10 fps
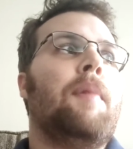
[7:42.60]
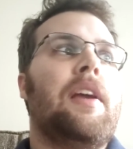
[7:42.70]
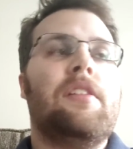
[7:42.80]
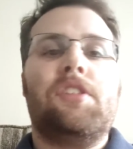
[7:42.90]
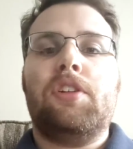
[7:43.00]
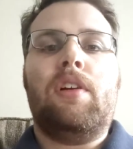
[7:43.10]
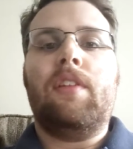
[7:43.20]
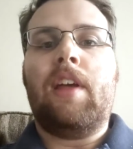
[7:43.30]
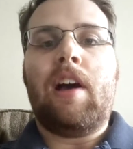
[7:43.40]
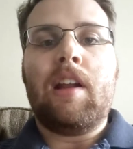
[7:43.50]
making
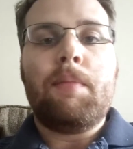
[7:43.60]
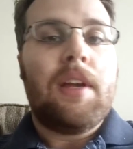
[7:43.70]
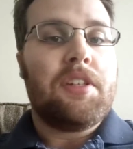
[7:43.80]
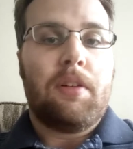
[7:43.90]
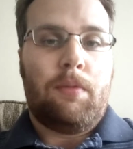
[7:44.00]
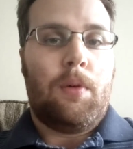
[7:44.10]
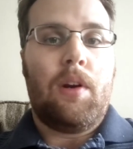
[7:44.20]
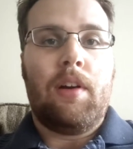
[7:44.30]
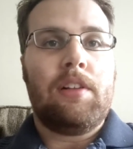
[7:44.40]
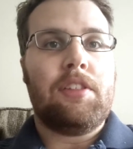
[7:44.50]
sure that automation
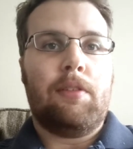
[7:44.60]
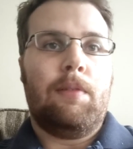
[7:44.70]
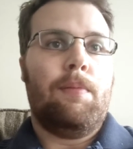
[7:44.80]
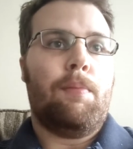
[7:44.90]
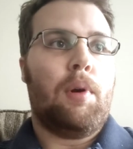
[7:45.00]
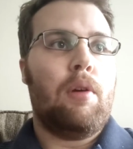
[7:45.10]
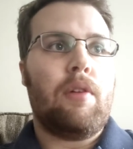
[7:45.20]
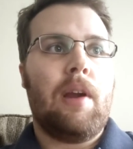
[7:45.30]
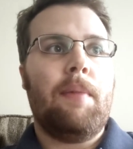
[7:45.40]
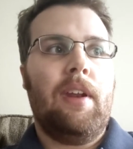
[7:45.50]
works, or
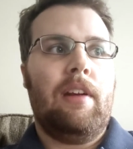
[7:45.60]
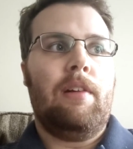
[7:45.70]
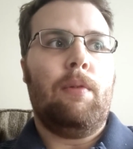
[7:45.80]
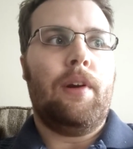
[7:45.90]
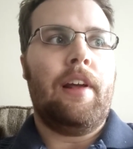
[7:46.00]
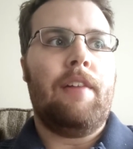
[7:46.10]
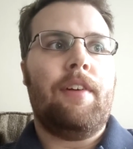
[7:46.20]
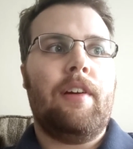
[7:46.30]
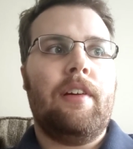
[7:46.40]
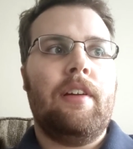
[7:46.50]
programming it, or
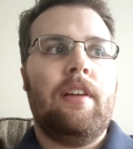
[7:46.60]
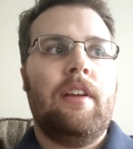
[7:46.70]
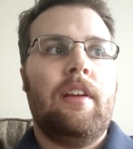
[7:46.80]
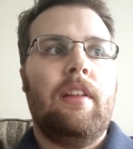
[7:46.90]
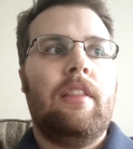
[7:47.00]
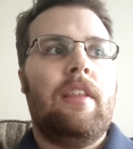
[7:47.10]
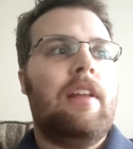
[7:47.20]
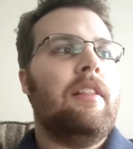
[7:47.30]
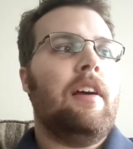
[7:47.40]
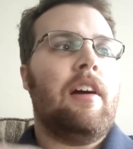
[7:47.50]
whatever,
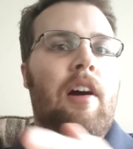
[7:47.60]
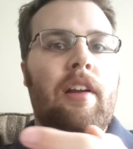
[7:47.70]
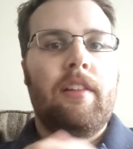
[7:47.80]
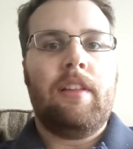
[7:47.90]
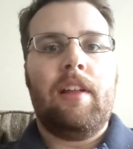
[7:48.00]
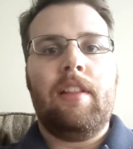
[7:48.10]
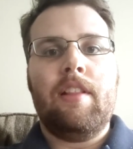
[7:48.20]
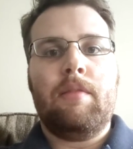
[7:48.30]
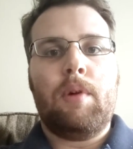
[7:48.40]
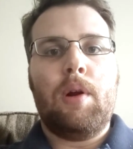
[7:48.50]
than
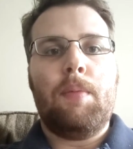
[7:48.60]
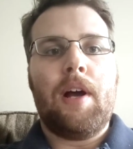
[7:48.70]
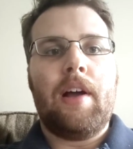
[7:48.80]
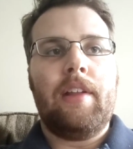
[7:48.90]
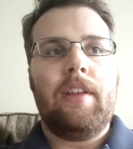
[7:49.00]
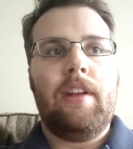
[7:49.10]
the robot.